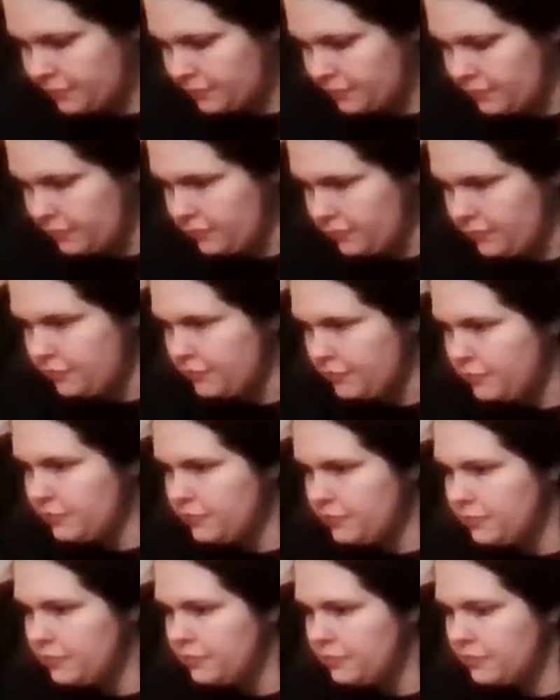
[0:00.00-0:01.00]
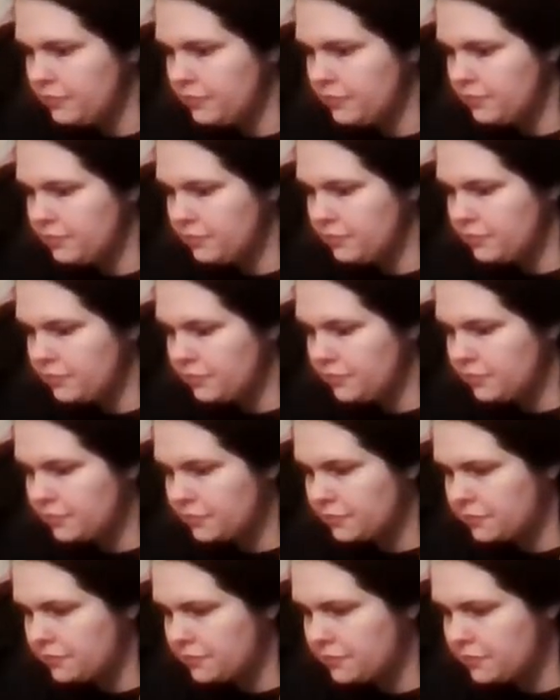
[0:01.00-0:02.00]

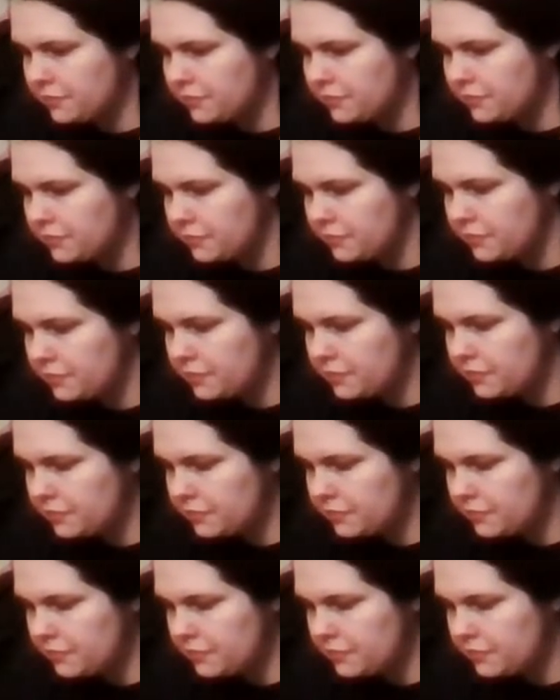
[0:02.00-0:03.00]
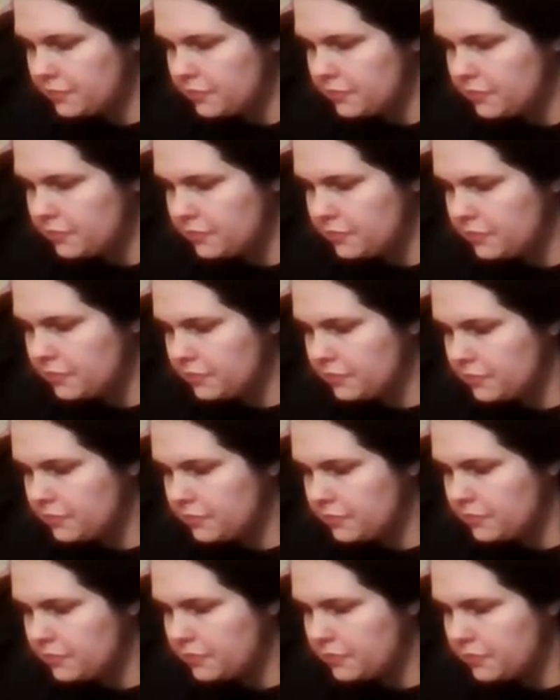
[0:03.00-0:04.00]

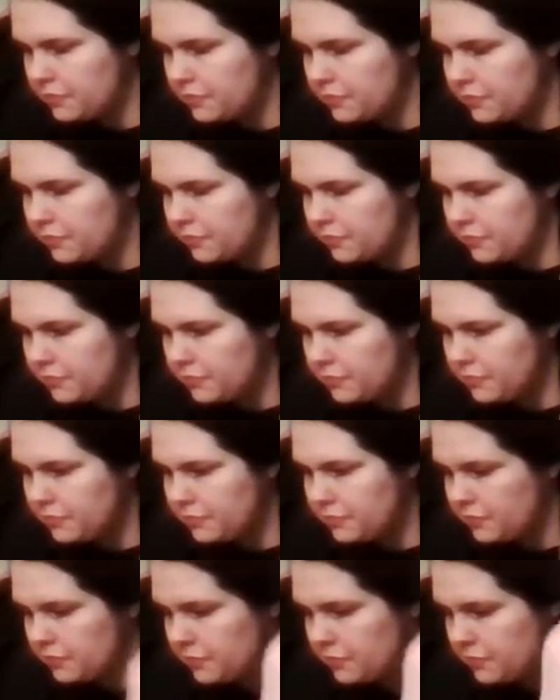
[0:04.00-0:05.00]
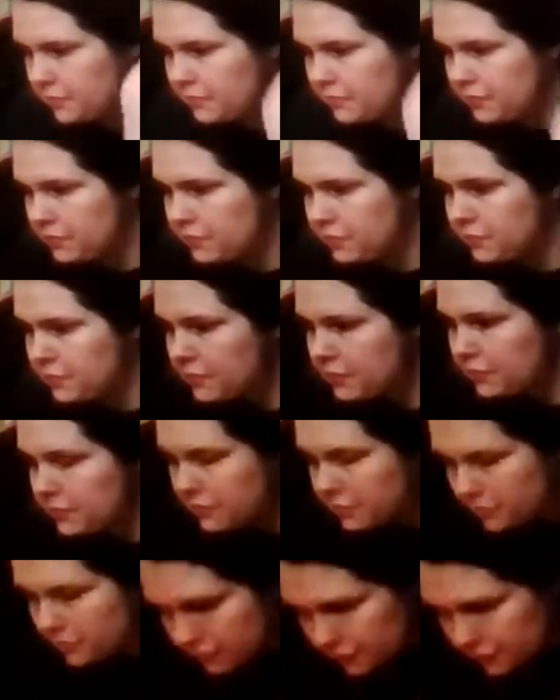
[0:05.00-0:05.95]
This person isn't speaking.